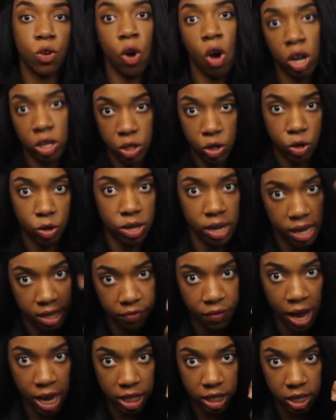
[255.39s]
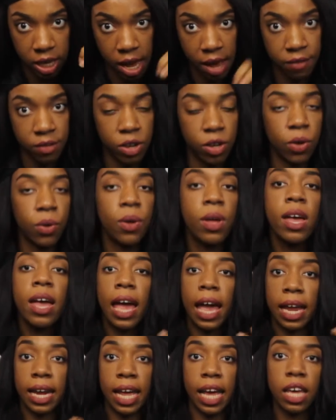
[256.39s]
also known as Fashion Avenue,
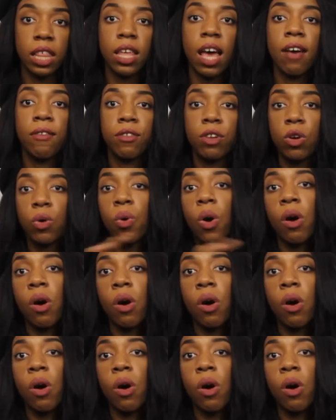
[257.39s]
and 8th Avenue.